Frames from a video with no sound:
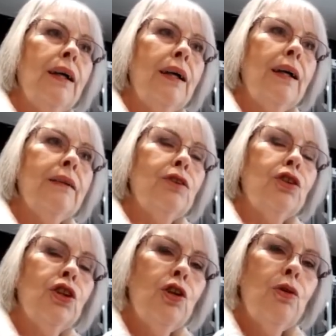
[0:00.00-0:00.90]

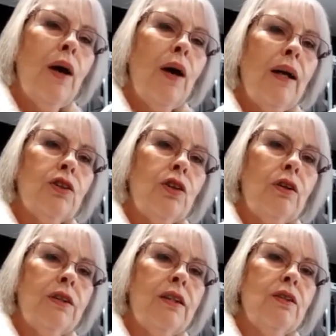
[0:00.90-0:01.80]
true
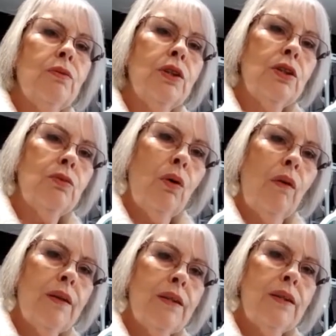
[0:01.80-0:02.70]
electrolysis, which is
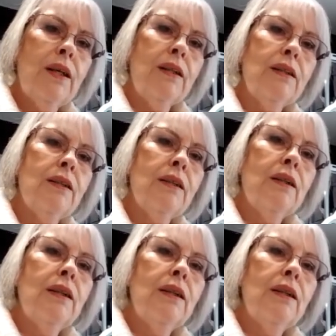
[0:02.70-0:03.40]
what this is,